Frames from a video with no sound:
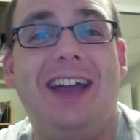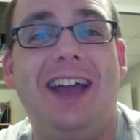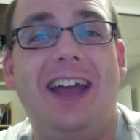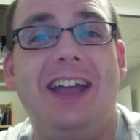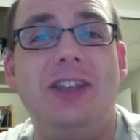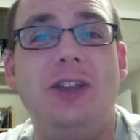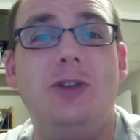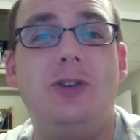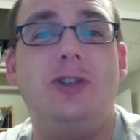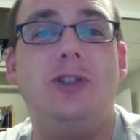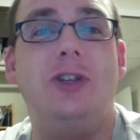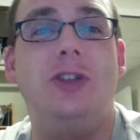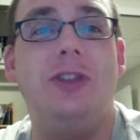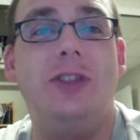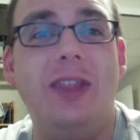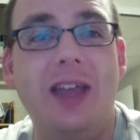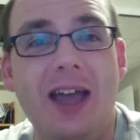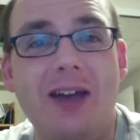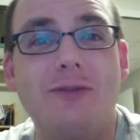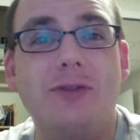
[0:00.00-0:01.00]
and you should
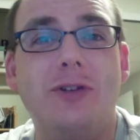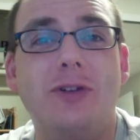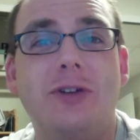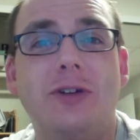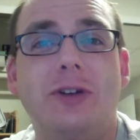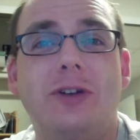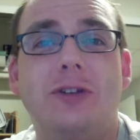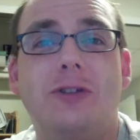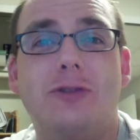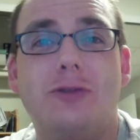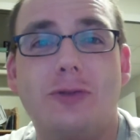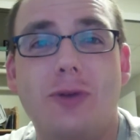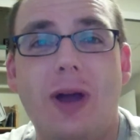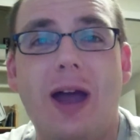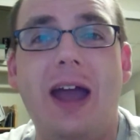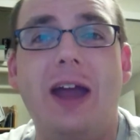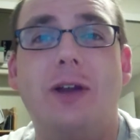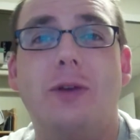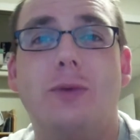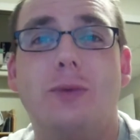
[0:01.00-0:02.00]
never
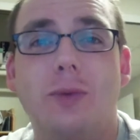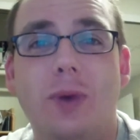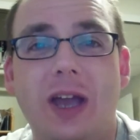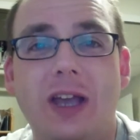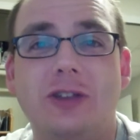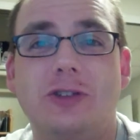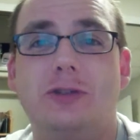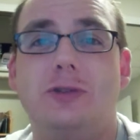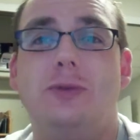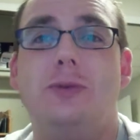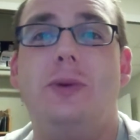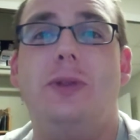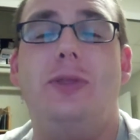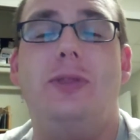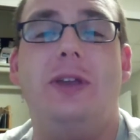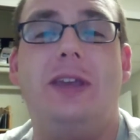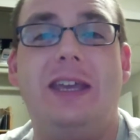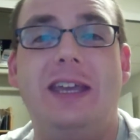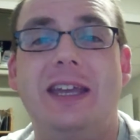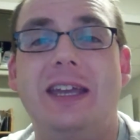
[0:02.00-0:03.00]
try to wrestle with
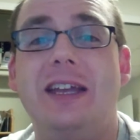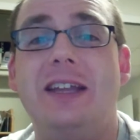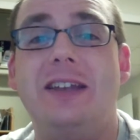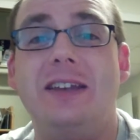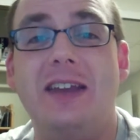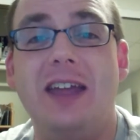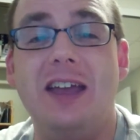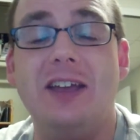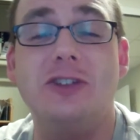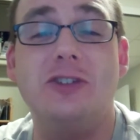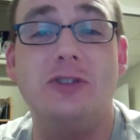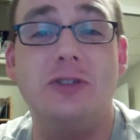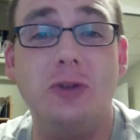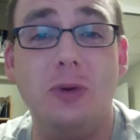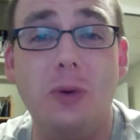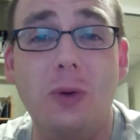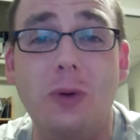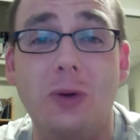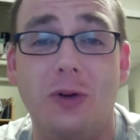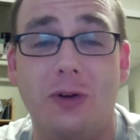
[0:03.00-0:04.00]
the kid next
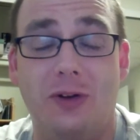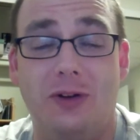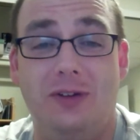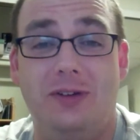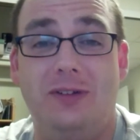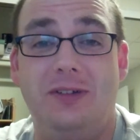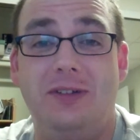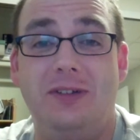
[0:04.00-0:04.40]
door.